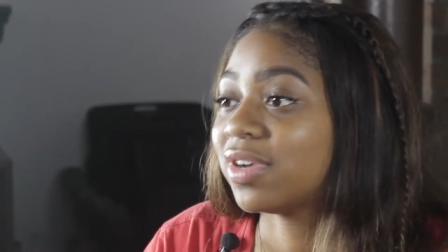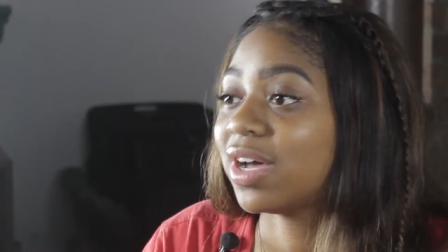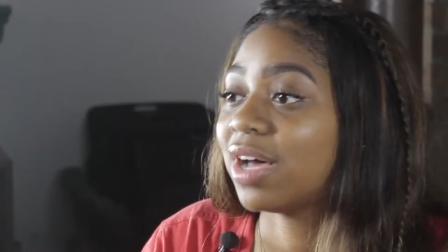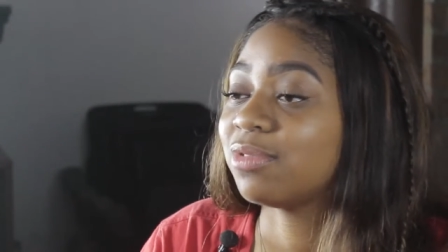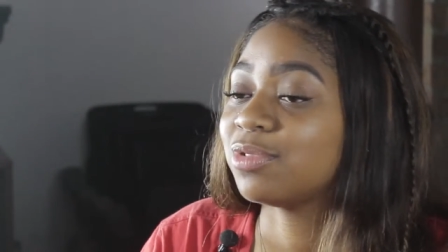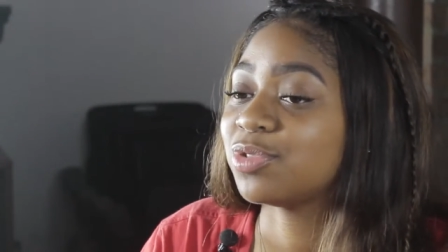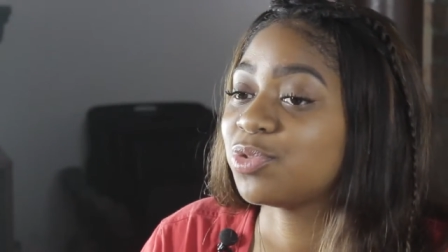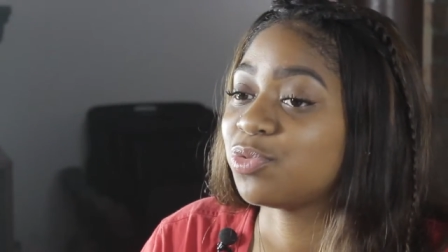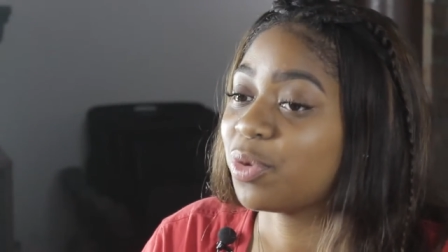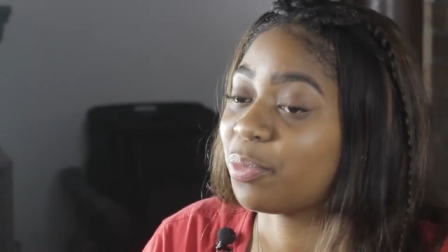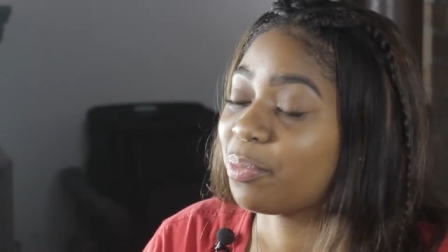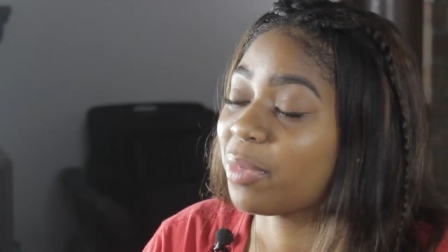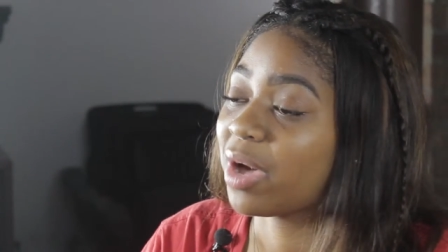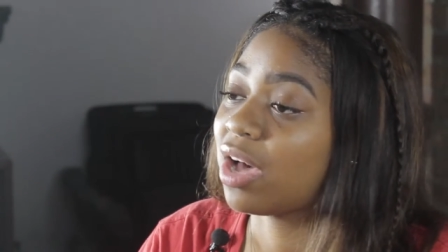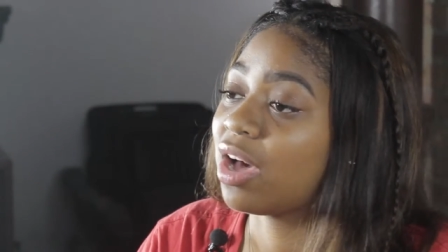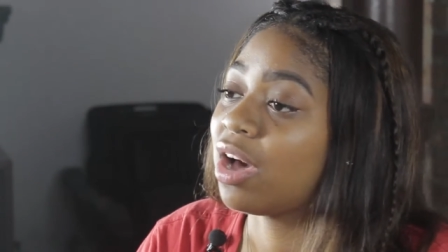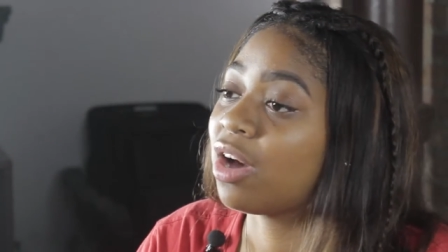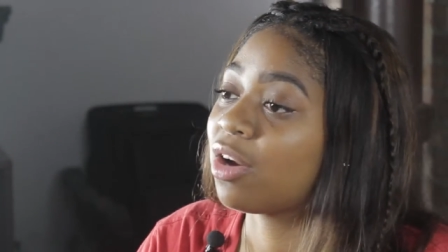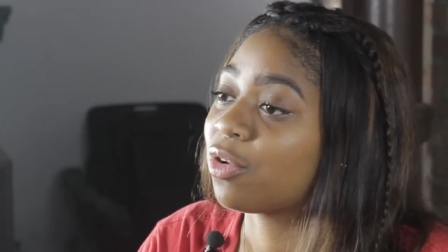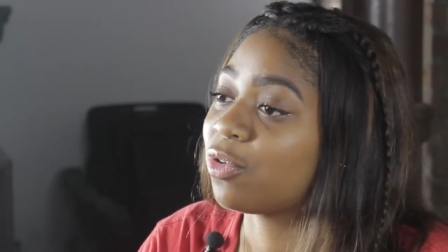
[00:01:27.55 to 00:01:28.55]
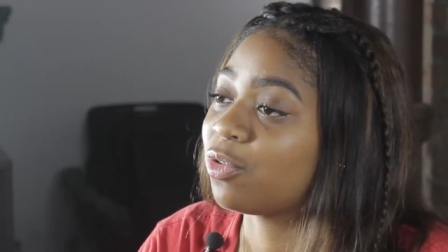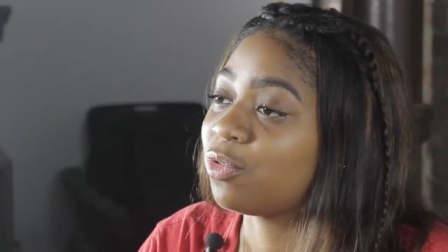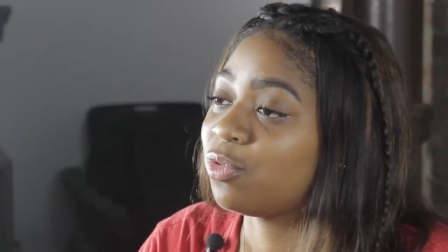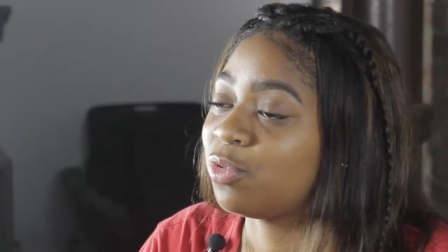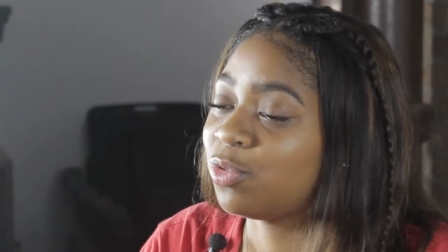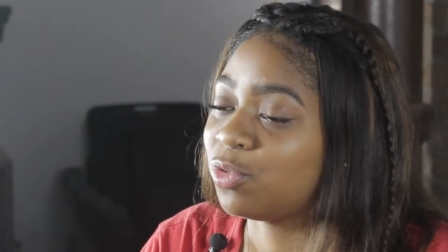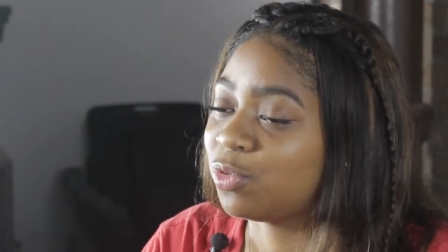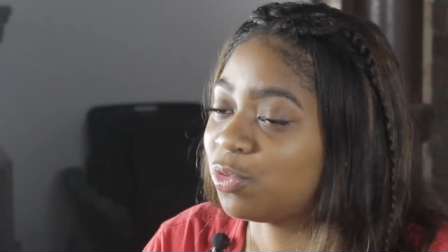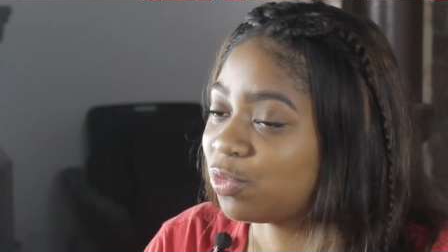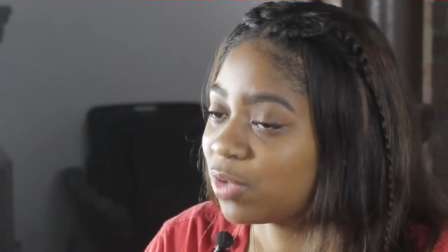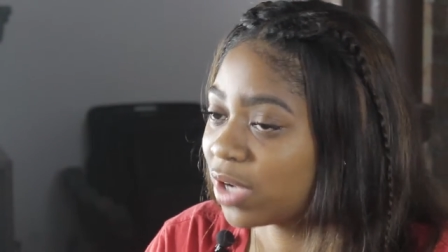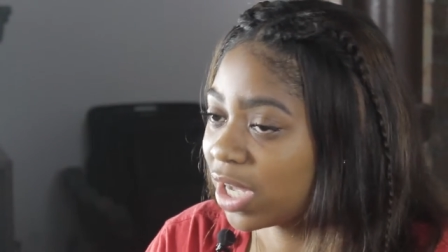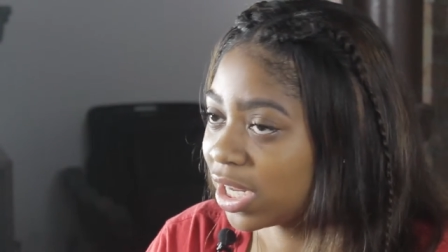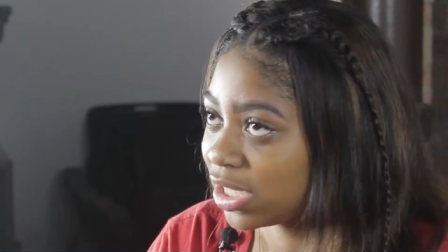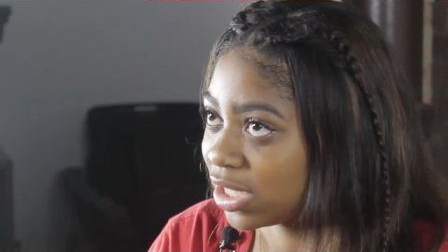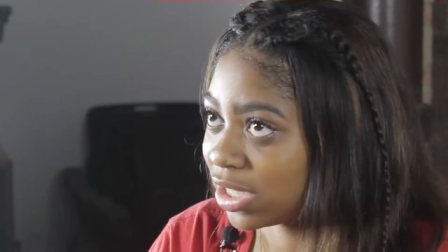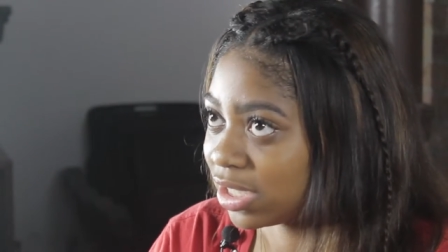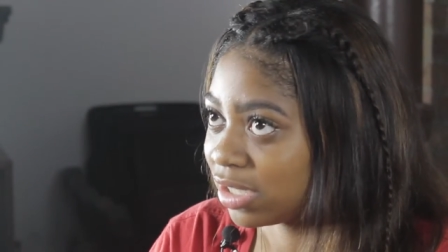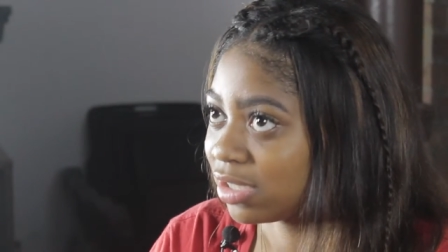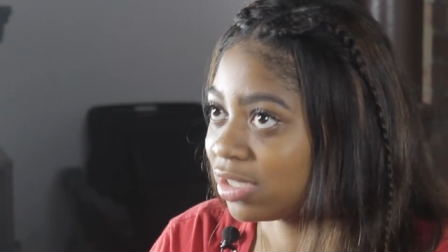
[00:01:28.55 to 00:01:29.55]
I was with my uncle, who I
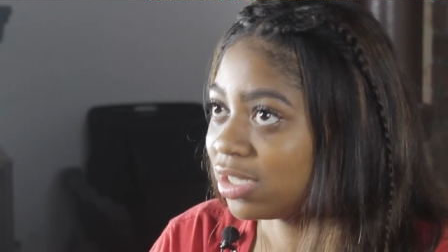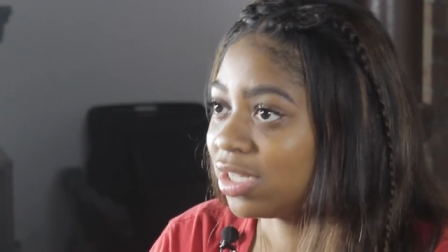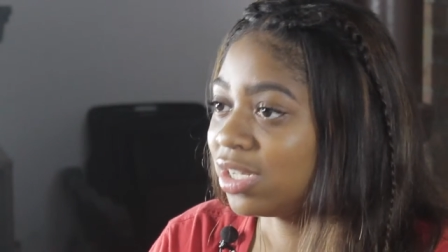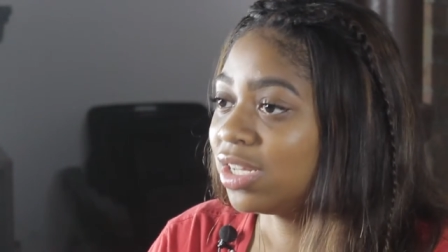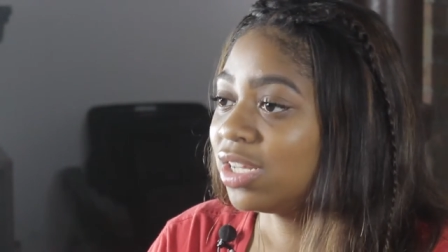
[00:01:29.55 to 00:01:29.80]
didn't